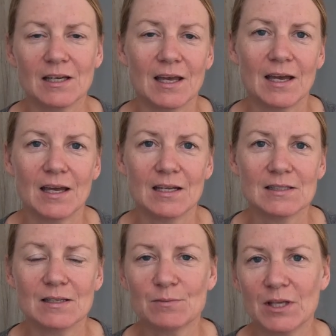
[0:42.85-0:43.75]
And
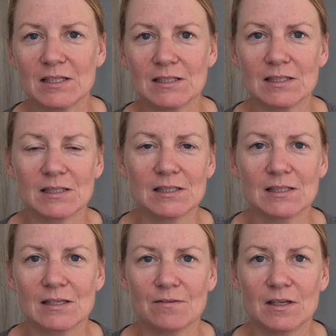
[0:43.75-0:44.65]
in some
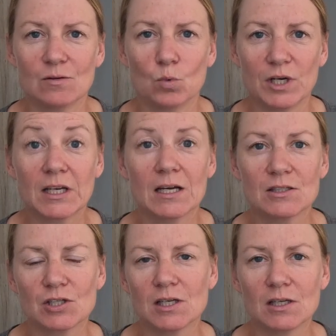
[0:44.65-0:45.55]
places, even in one
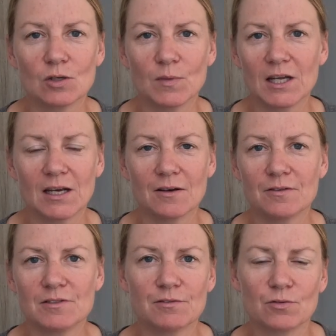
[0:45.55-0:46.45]
country, you might
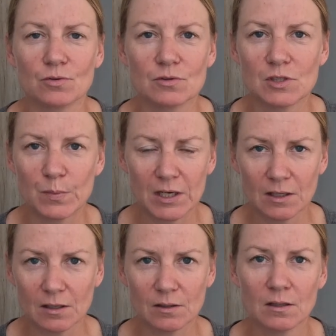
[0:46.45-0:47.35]
have different rules
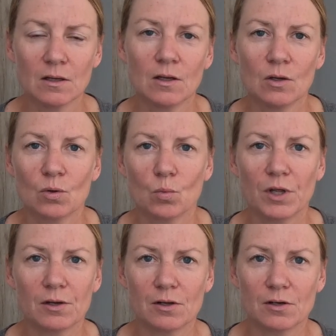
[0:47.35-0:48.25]
depending on
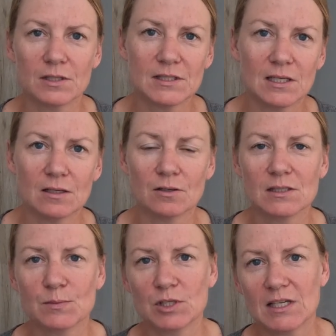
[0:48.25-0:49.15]
whether you're in a city or a
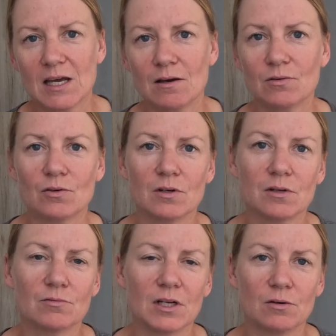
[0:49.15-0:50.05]
small town
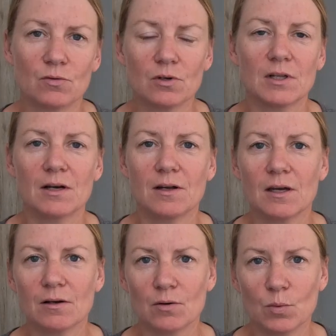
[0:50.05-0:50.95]
or in a rural
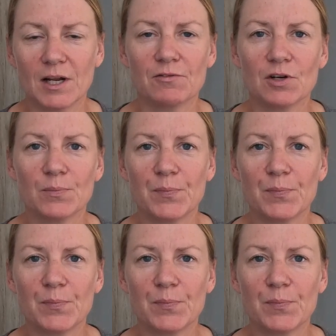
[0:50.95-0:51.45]
area or whatever.